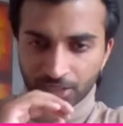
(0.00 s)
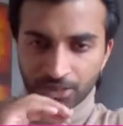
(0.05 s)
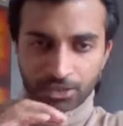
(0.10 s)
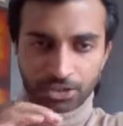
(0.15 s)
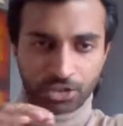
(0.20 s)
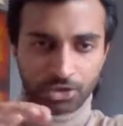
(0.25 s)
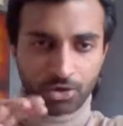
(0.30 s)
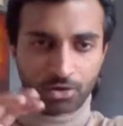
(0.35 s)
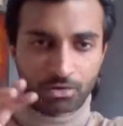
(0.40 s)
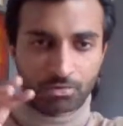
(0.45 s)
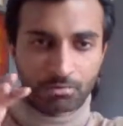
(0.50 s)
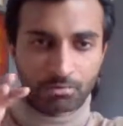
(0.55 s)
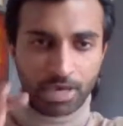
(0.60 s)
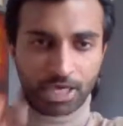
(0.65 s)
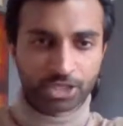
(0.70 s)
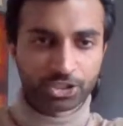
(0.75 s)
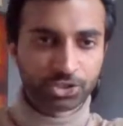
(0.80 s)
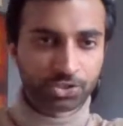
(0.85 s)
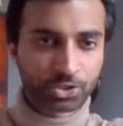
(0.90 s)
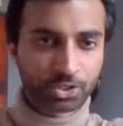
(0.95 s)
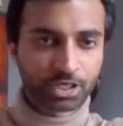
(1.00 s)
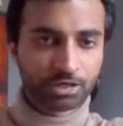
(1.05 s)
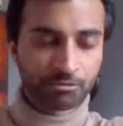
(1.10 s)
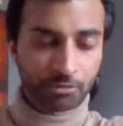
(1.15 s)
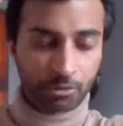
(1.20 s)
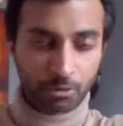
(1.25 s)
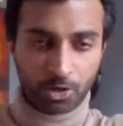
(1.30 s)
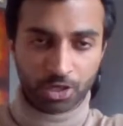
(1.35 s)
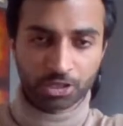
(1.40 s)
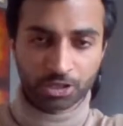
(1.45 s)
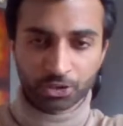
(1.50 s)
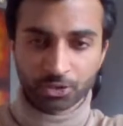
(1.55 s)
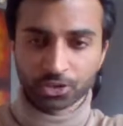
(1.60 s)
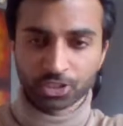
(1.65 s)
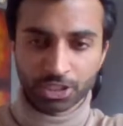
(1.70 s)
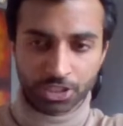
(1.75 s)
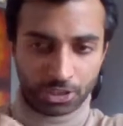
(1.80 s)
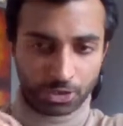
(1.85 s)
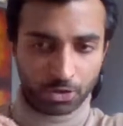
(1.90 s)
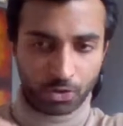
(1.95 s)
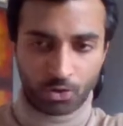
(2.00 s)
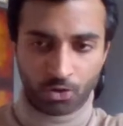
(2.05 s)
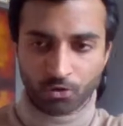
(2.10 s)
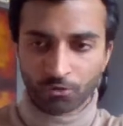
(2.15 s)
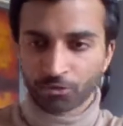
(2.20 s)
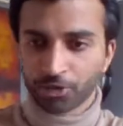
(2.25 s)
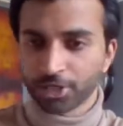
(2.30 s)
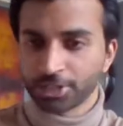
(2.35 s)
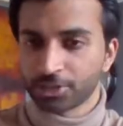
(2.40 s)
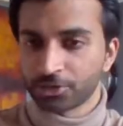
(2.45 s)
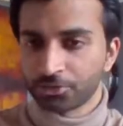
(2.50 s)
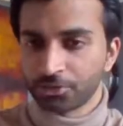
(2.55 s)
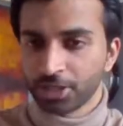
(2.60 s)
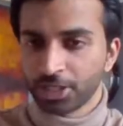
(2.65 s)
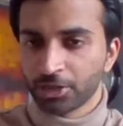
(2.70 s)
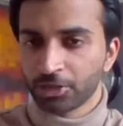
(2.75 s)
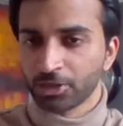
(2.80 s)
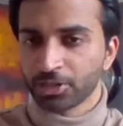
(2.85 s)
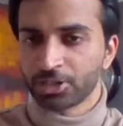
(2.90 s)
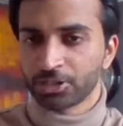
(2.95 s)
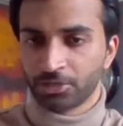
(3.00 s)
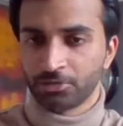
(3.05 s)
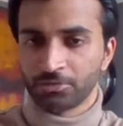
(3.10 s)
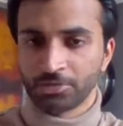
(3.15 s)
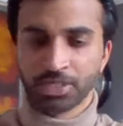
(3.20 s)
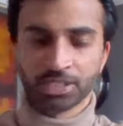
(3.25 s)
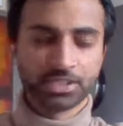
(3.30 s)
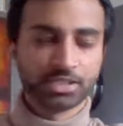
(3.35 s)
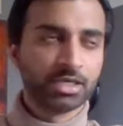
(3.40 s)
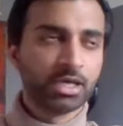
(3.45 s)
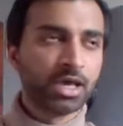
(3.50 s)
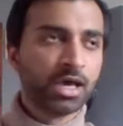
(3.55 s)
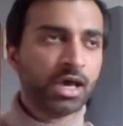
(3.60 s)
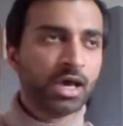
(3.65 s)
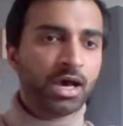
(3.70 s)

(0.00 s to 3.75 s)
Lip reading: So make sure, if you want to use it, go for it. It's a really good service.